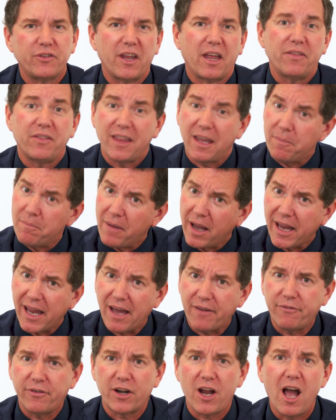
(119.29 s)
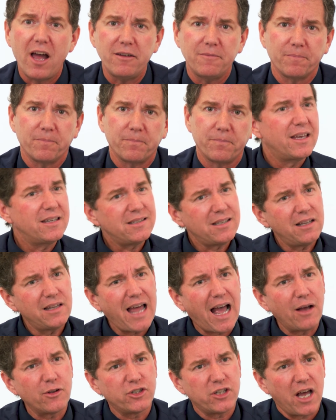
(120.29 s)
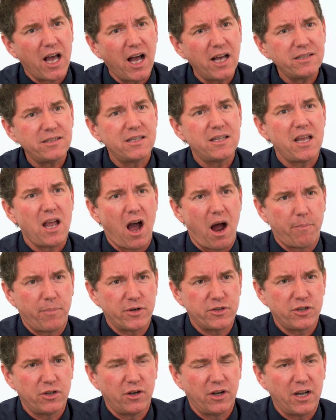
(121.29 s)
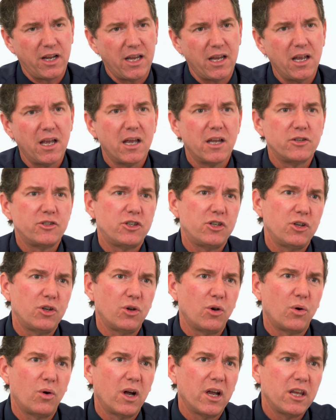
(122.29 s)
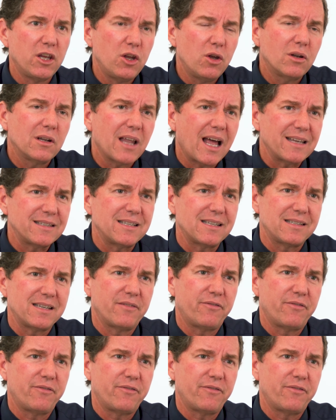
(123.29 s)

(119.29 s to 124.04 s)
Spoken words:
that they may have forgotten. This allows us the opportunity to utilize this